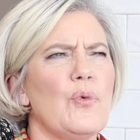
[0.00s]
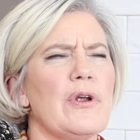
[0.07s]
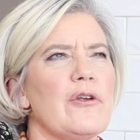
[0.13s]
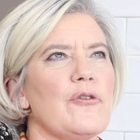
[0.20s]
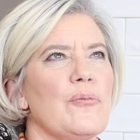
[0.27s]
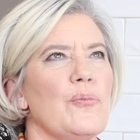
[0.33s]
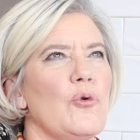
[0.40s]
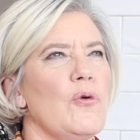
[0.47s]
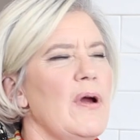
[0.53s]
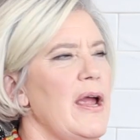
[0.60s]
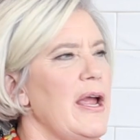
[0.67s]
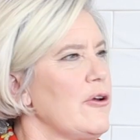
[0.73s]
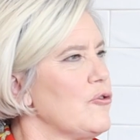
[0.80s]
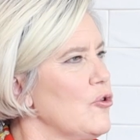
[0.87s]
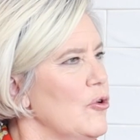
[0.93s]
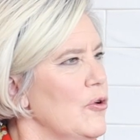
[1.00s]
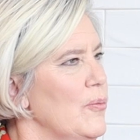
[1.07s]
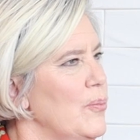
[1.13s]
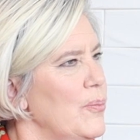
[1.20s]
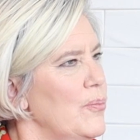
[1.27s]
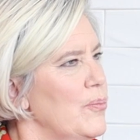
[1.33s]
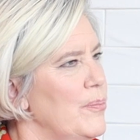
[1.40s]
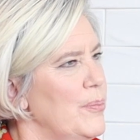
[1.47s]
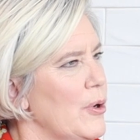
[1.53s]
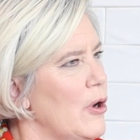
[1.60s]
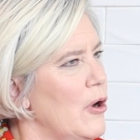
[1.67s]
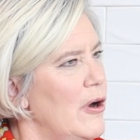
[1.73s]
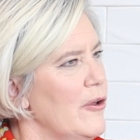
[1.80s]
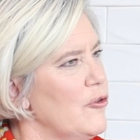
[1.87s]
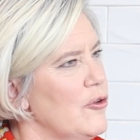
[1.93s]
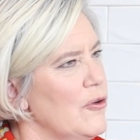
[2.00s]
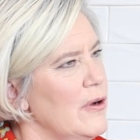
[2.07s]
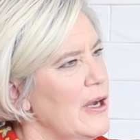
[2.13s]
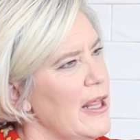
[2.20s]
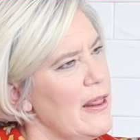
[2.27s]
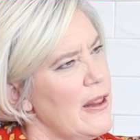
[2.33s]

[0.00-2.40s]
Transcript: meringues or pecans or any